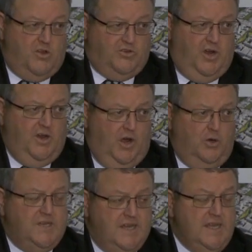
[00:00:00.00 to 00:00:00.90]
trying to
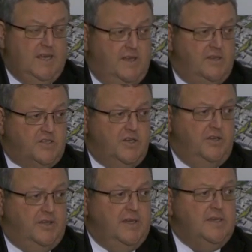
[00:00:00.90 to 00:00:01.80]
hold together those
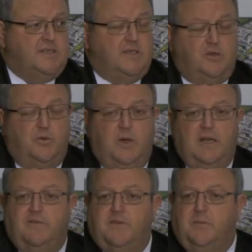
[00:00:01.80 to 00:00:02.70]
two things, the
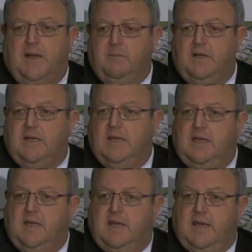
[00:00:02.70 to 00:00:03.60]
goodwill of the public,
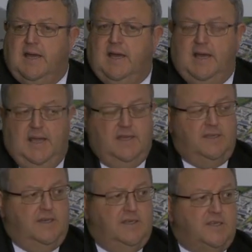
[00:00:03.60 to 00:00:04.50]

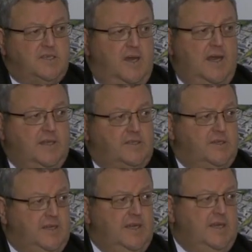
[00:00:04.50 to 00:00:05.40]
and the desire
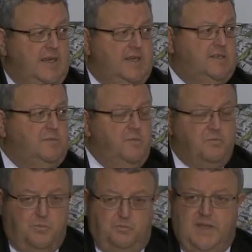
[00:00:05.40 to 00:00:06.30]
to get as
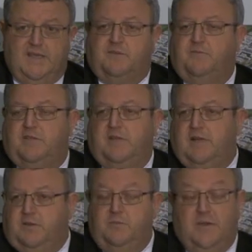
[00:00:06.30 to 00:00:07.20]
best
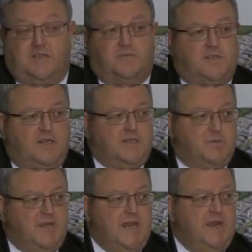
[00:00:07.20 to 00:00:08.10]
the best facilities
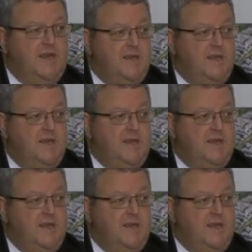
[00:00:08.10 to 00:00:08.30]
we can,